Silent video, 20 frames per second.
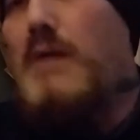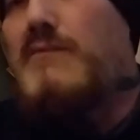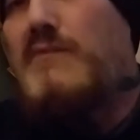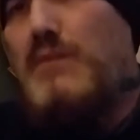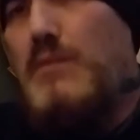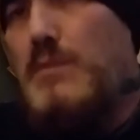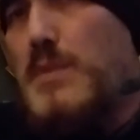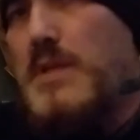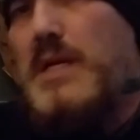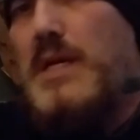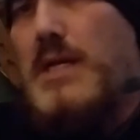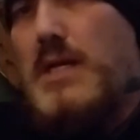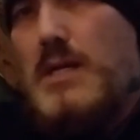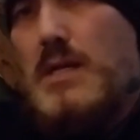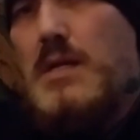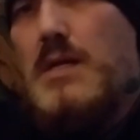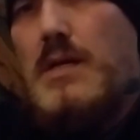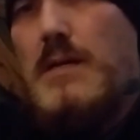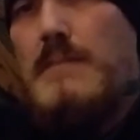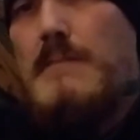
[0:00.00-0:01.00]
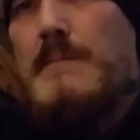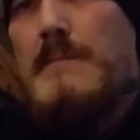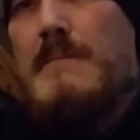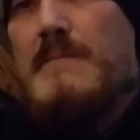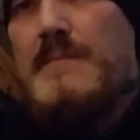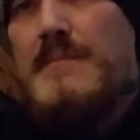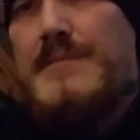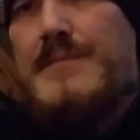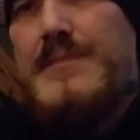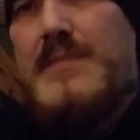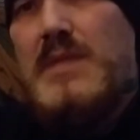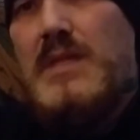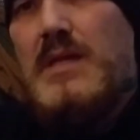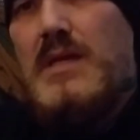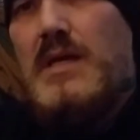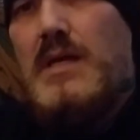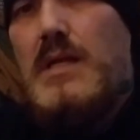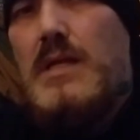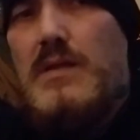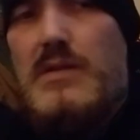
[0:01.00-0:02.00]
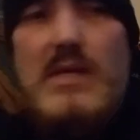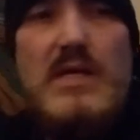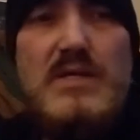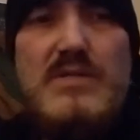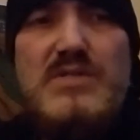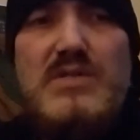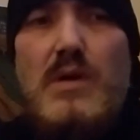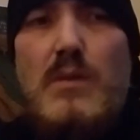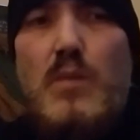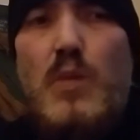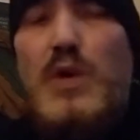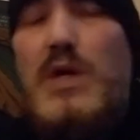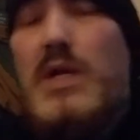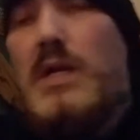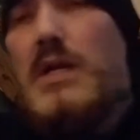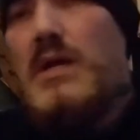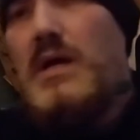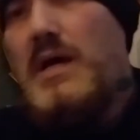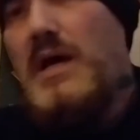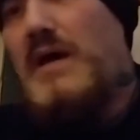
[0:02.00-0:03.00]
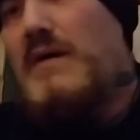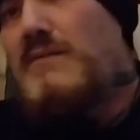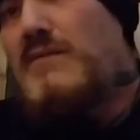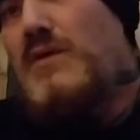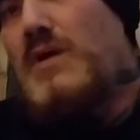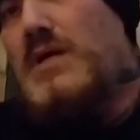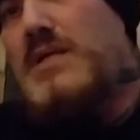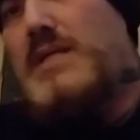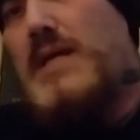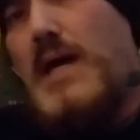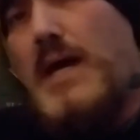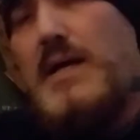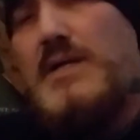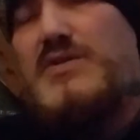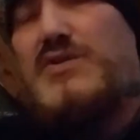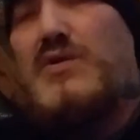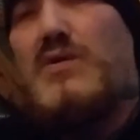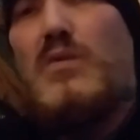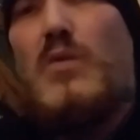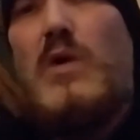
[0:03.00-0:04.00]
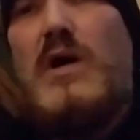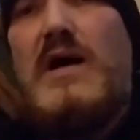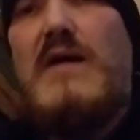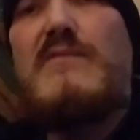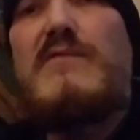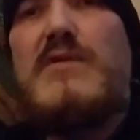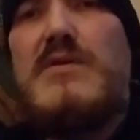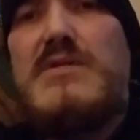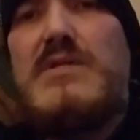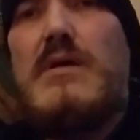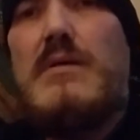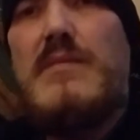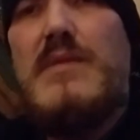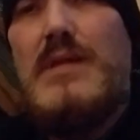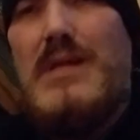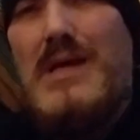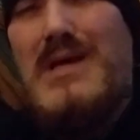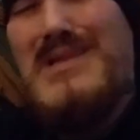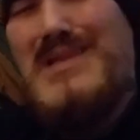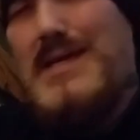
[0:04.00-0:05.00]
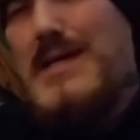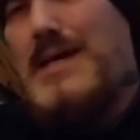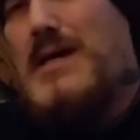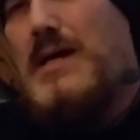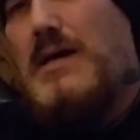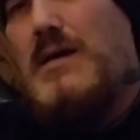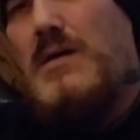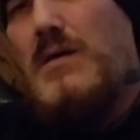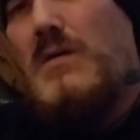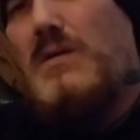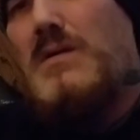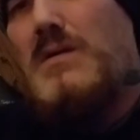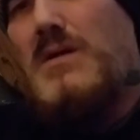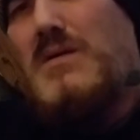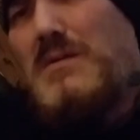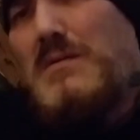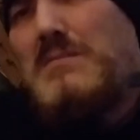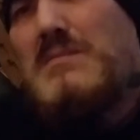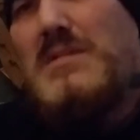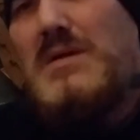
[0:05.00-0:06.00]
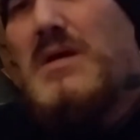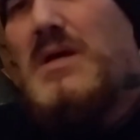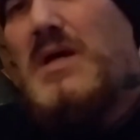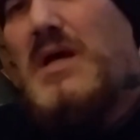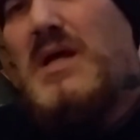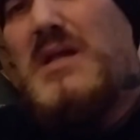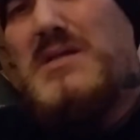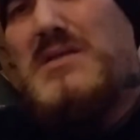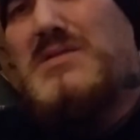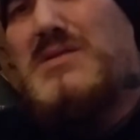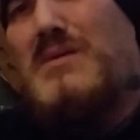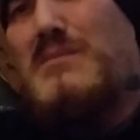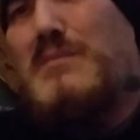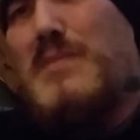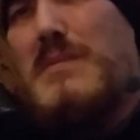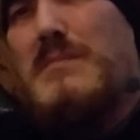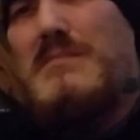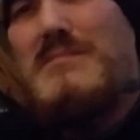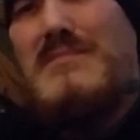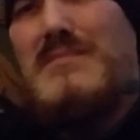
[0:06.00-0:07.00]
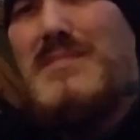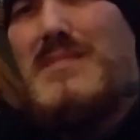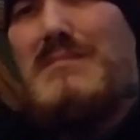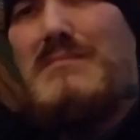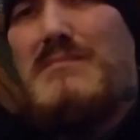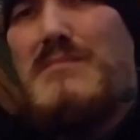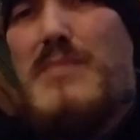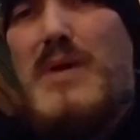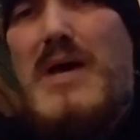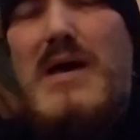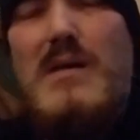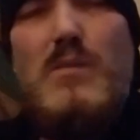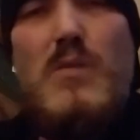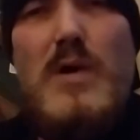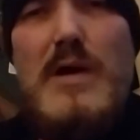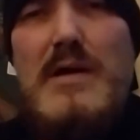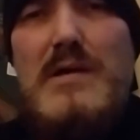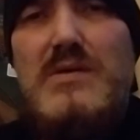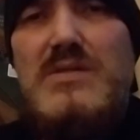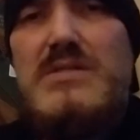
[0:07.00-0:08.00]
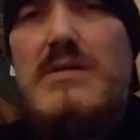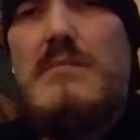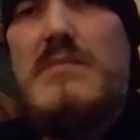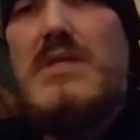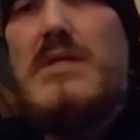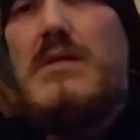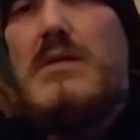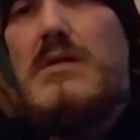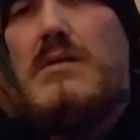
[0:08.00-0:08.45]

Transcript: forbid, that someone ever attacked your wife or something like that, or in some bad way or something,